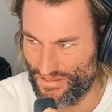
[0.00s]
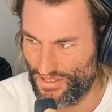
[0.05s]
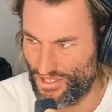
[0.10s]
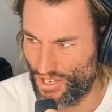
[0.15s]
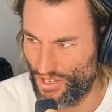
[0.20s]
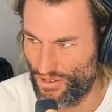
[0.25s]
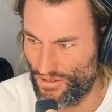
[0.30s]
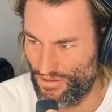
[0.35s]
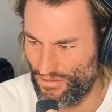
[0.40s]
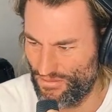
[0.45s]

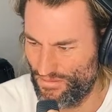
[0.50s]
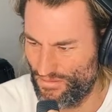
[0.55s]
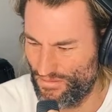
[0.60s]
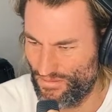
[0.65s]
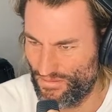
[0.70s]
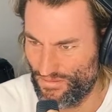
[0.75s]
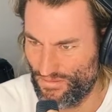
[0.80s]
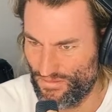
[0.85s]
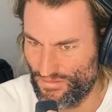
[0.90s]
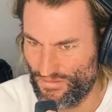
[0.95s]
So,
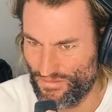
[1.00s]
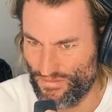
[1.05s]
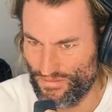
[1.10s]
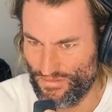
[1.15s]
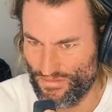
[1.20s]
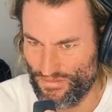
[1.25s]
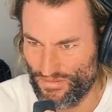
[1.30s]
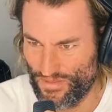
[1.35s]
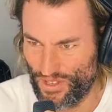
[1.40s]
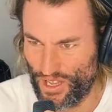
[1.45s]

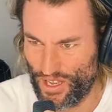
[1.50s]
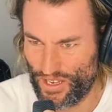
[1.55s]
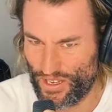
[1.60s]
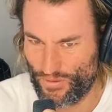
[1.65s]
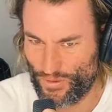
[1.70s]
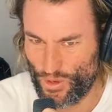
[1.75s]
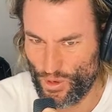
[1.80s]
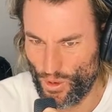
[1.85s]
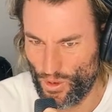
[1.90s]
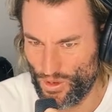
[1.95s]

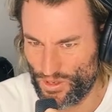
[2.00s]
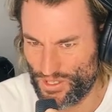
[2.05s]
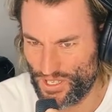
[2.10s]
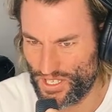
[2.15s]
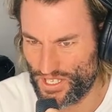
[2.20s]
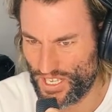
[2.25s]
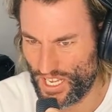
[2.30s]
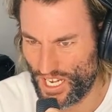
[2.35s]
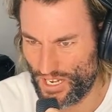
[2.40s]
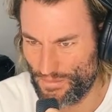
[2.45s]
like, of course
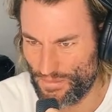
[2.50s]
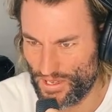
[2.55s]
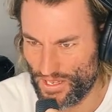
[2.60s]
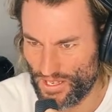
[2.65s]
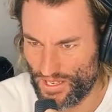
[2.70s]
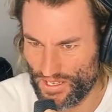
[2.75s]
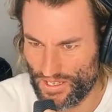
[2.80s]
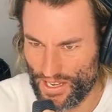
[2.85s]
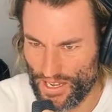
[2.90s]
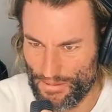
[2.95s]
he's going to
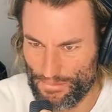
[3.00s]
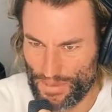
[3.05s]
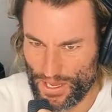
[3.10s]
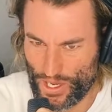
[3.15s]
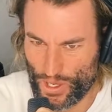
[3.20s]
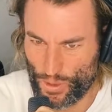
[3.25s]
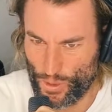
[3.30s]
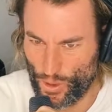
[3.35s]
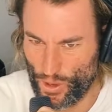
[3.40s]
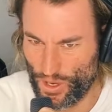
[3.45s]
be a
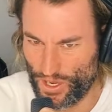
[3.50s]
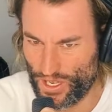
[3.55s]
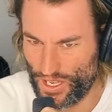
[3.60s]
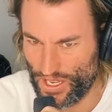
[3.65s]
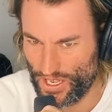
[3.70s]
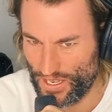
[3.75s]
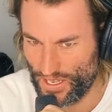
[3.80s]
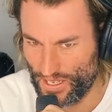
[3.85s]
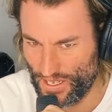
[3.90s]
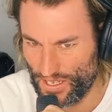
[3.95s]
bit
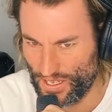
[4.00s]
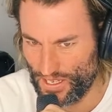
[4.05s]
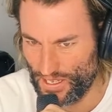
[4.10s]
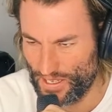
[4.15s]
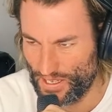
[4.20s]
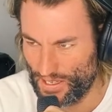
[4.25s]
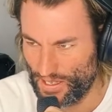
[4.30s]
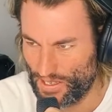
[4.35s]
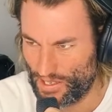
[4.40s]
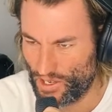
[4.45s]
quirky.
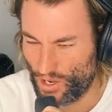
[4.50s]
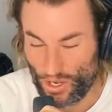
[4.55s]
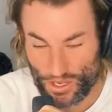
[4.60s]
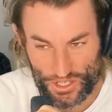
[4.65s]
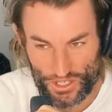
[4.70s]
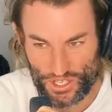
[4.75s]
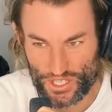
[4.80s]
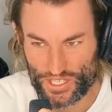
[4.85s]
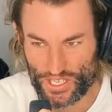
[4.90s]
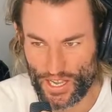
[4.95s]

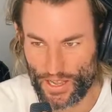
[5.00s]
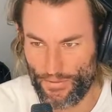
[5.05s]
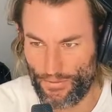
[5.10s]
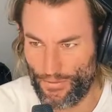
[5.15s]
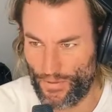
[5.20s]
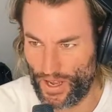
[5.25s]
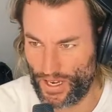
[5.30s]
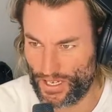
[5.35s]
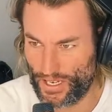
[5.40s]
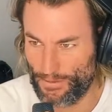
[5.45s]
Kostya's a
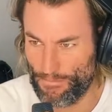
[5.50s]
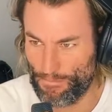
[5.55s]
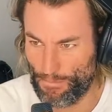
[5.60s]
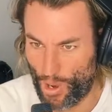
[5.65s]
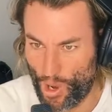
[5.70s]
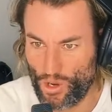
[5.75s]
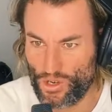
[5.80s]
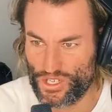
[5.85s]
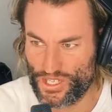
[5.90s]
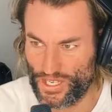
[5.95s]
fucking
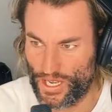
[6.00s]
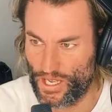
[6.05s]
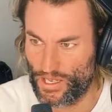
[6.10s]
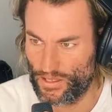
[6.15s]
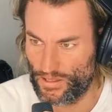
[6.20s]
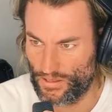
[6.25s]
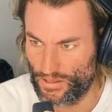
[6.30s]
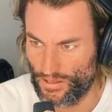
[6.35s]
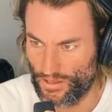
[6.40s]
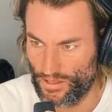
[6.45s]

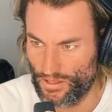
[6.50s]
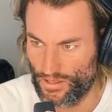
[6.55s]
boxer.